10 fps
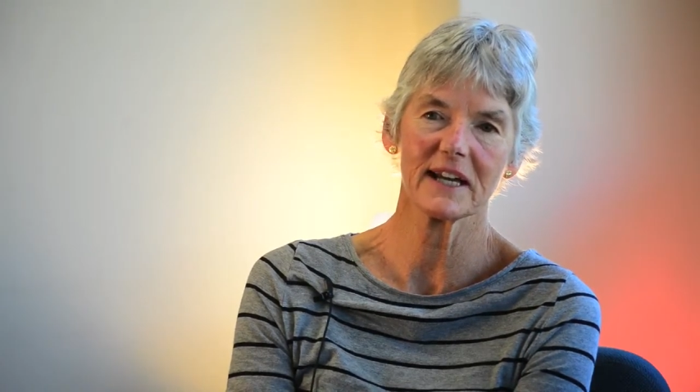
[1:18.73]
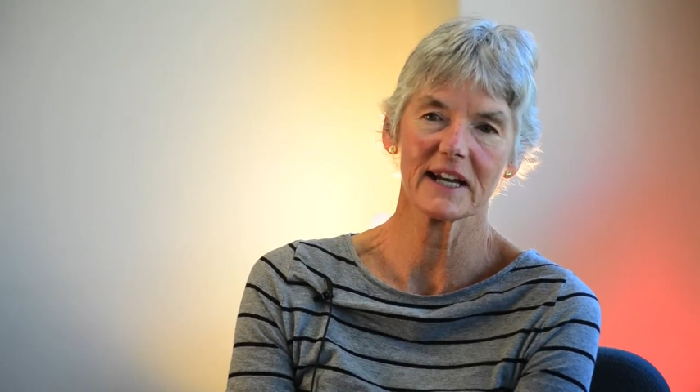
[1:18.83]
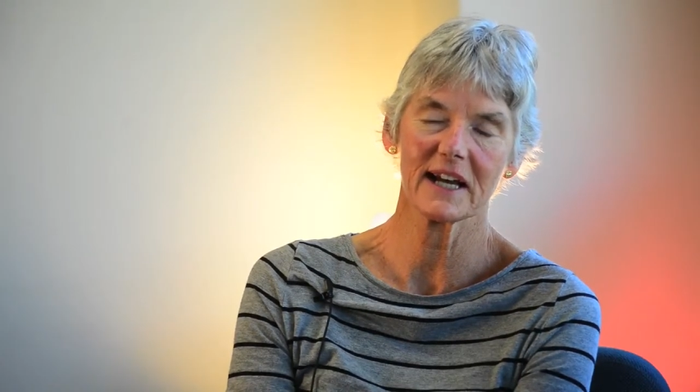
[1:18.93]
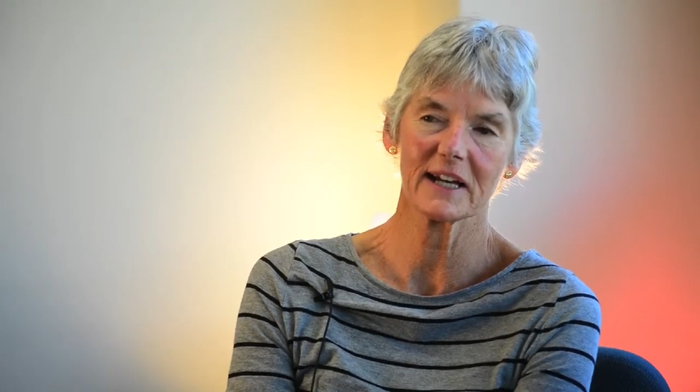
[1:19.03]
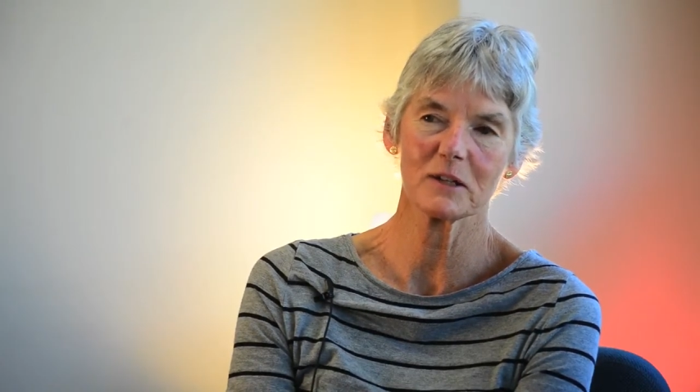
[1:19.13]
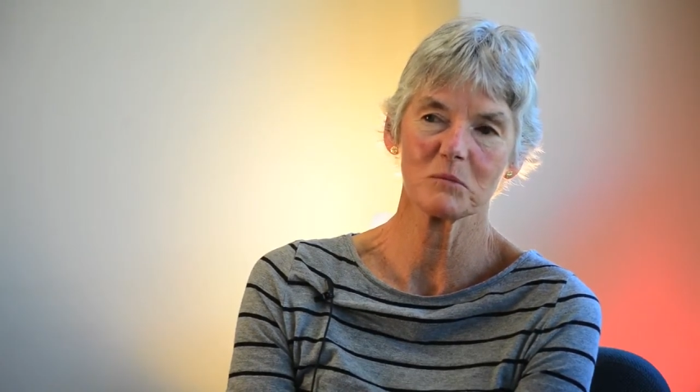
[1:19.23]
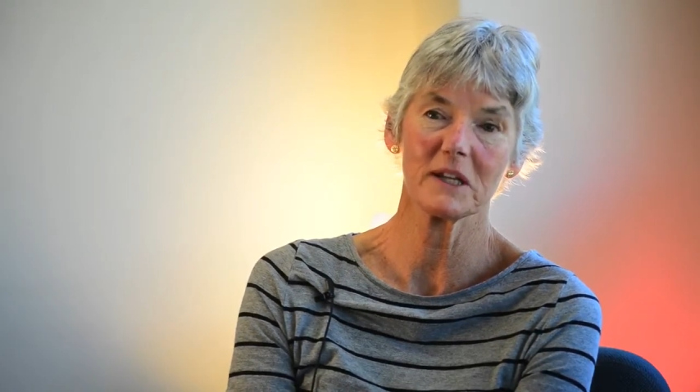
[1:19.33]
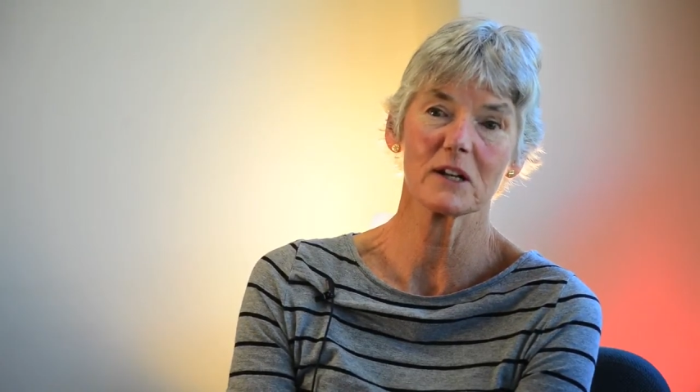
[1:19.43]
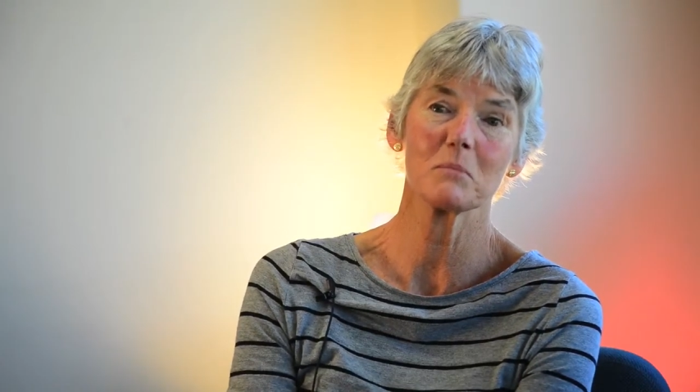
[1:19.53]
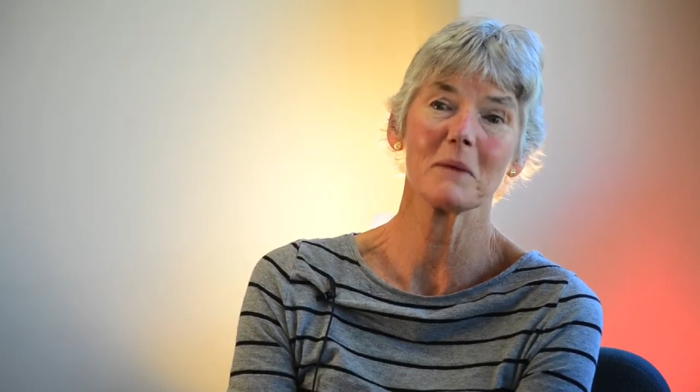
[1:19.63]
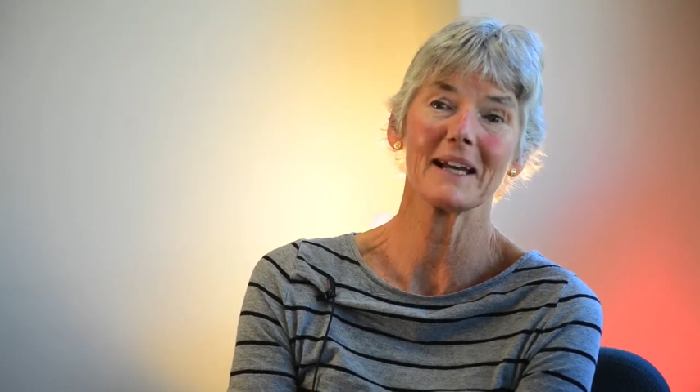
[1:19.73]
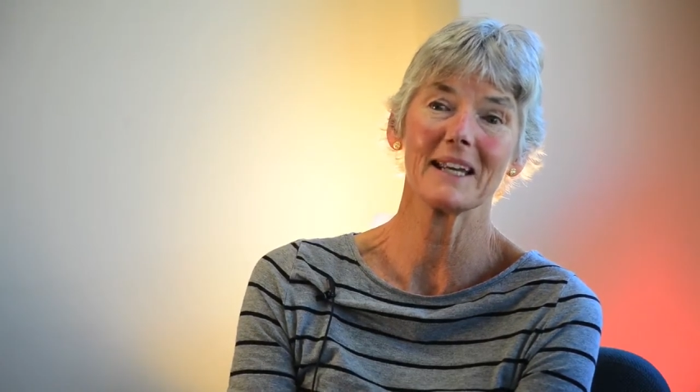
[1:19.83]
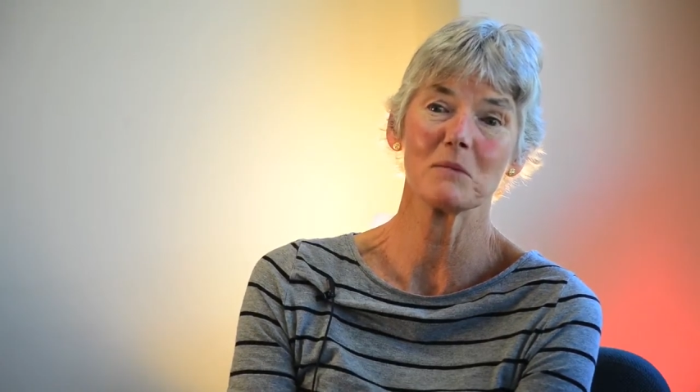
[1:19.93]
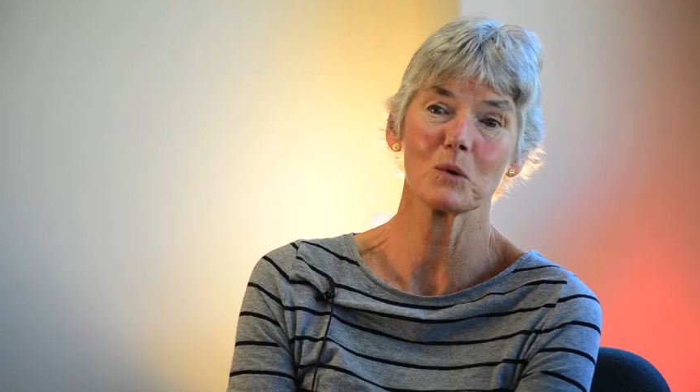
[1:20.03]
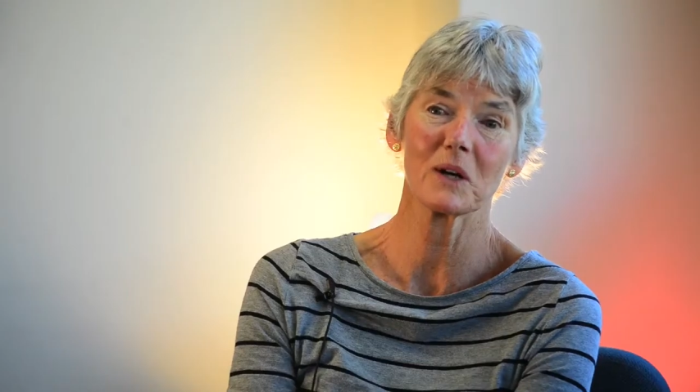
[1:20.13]
and I had to be here
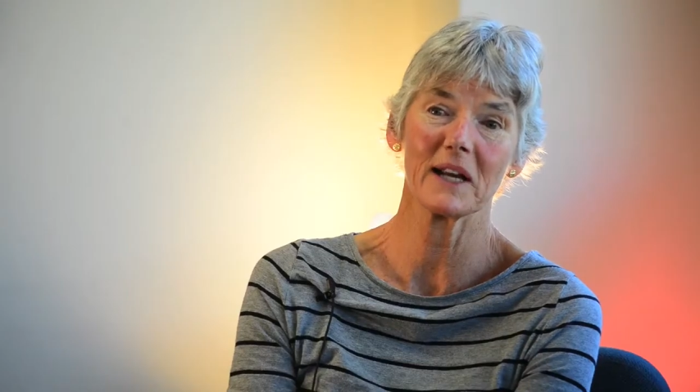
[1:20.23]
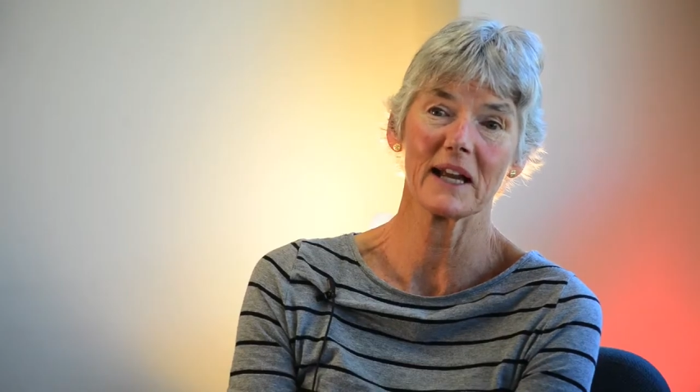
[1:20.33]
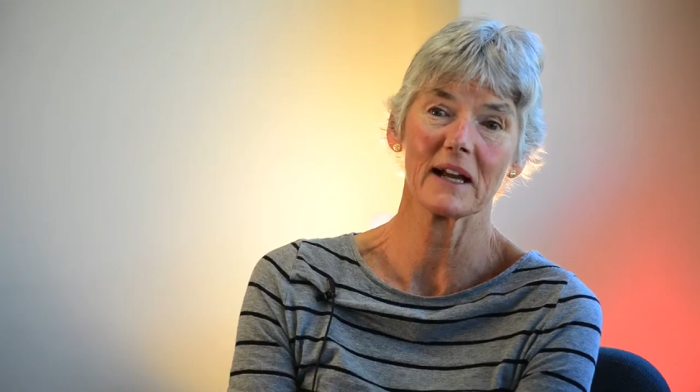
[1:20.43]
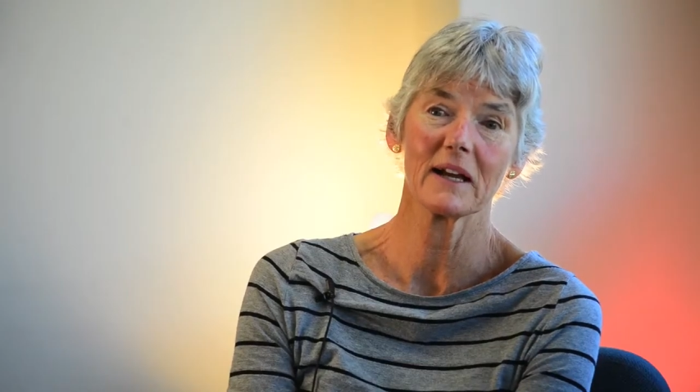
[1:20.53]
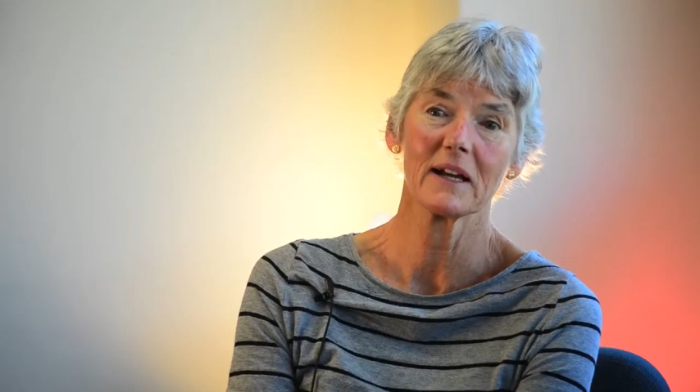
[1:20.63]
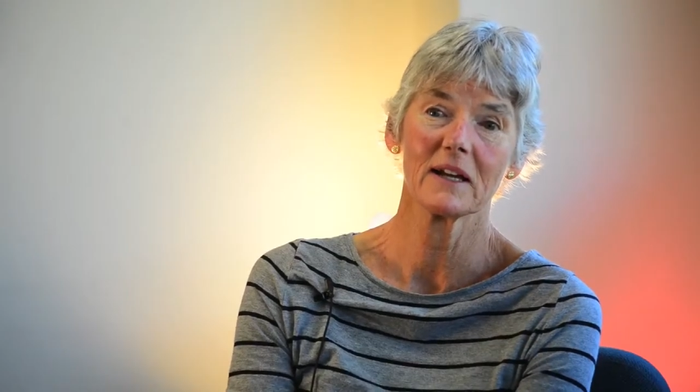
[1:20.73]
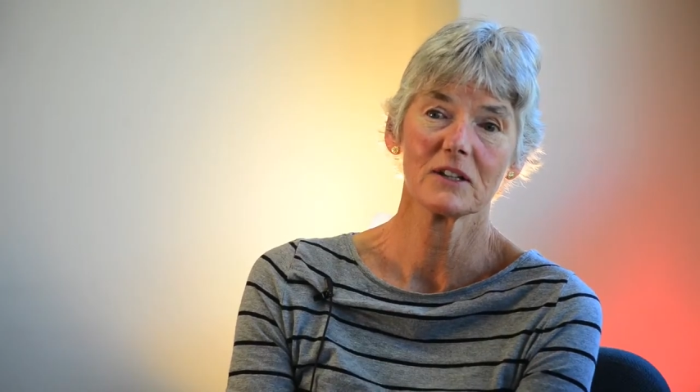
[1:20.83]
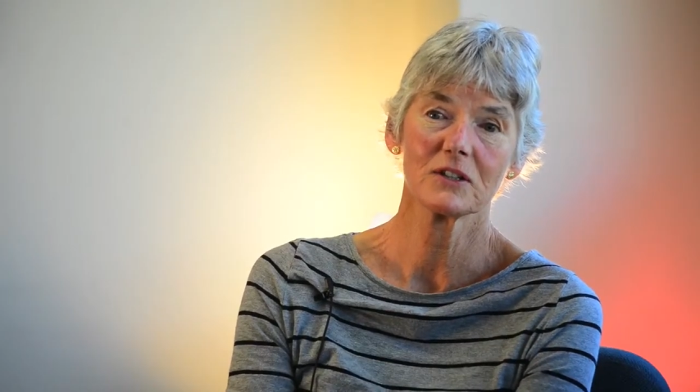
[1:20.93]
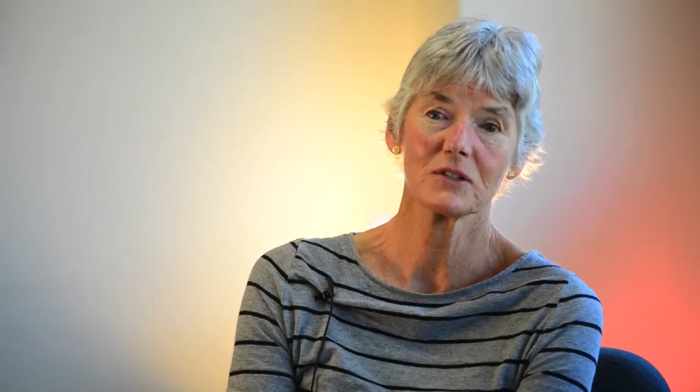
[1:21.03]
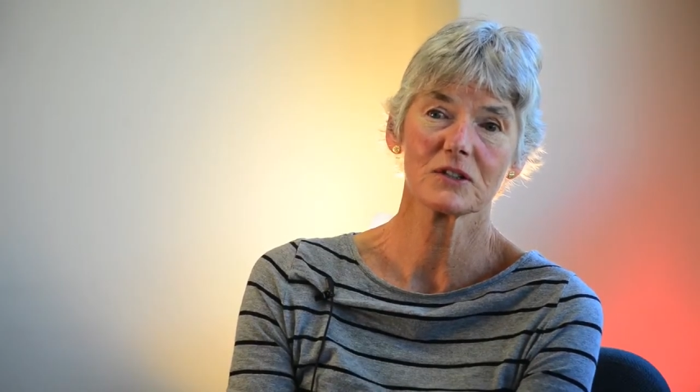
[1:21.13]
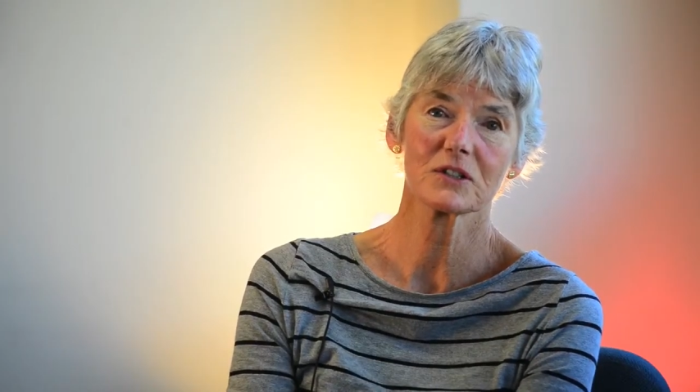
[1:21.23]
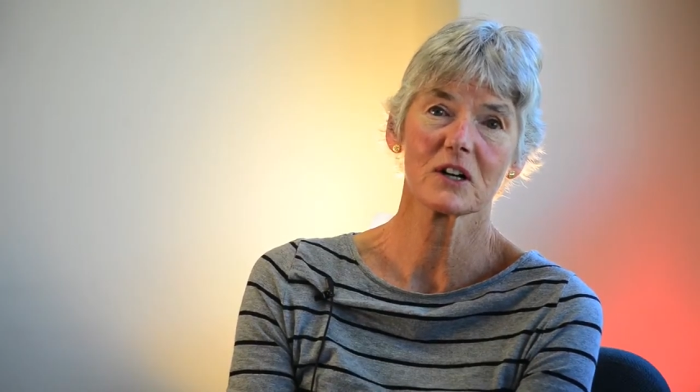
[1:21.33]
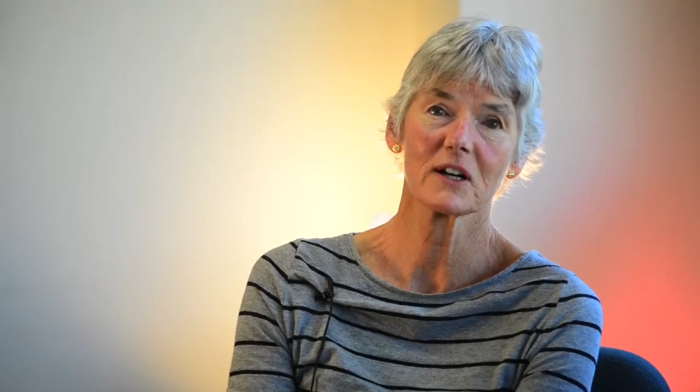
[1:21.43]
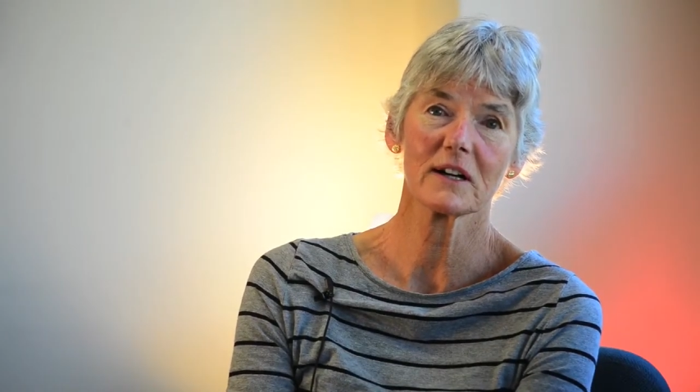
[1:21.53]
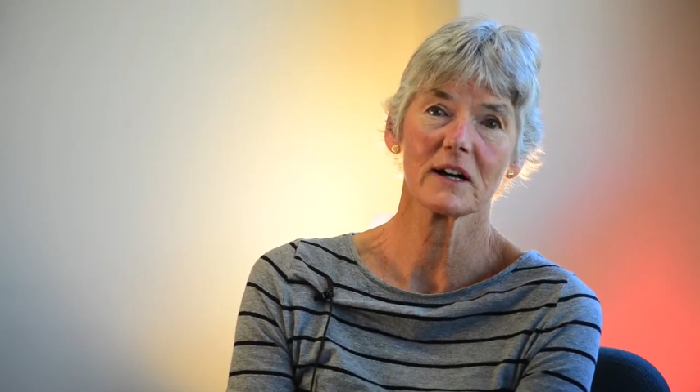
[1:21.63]
Monday morning to
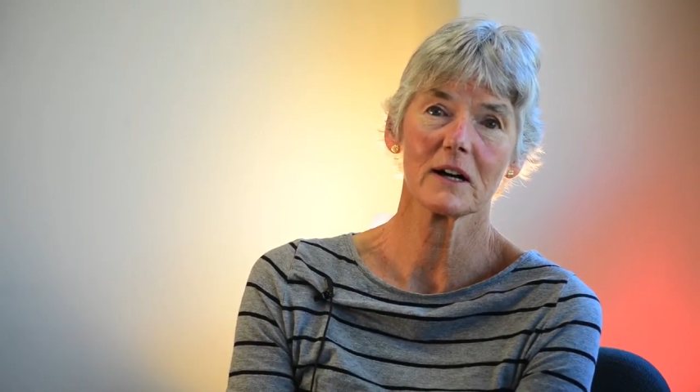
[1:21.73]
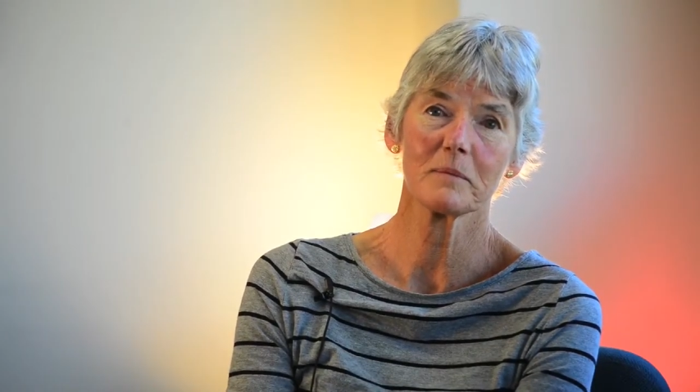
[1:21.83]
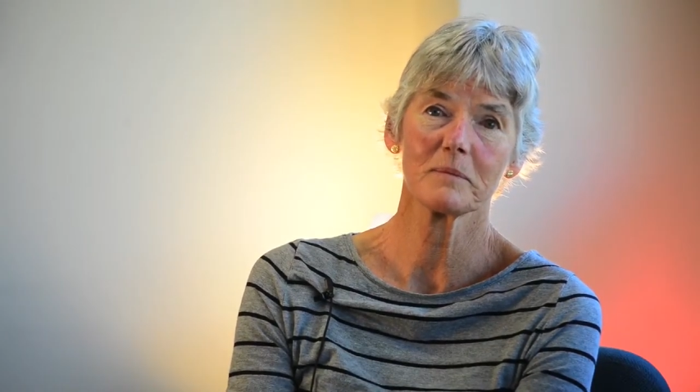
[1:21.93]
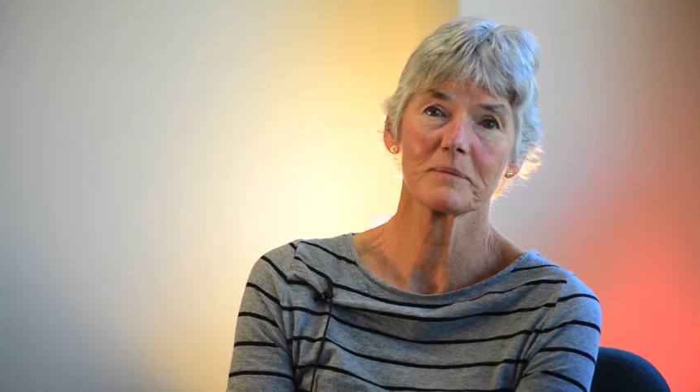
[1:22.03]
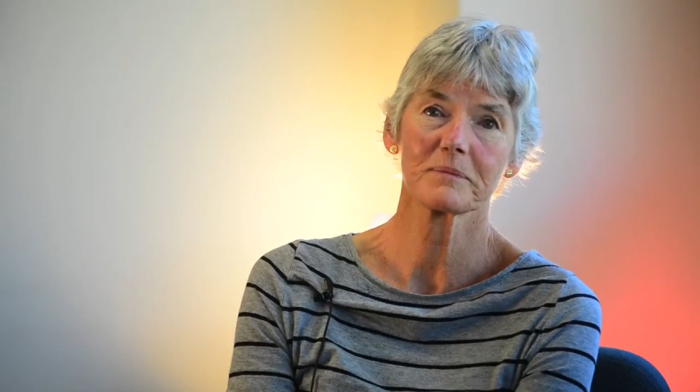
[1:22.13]
start um,